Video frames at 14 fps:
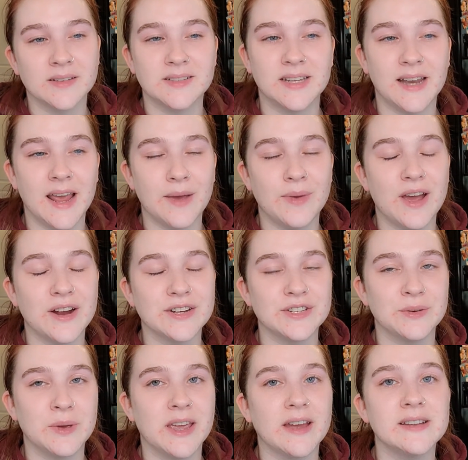Today we are
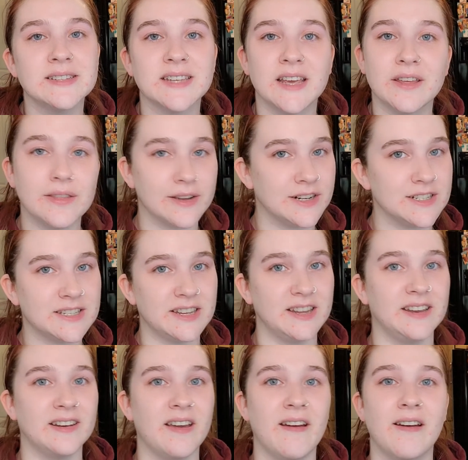doing day
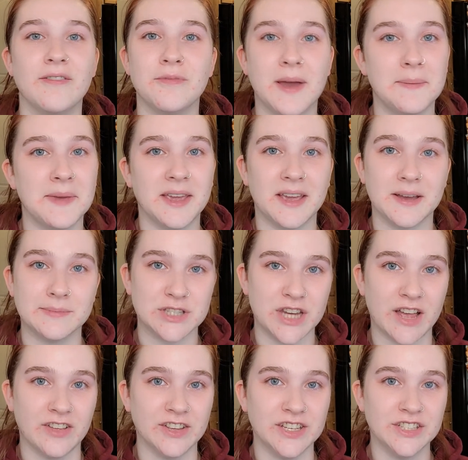13 of my makeup
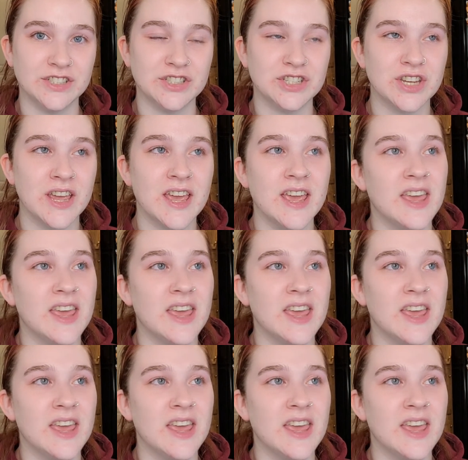challenge.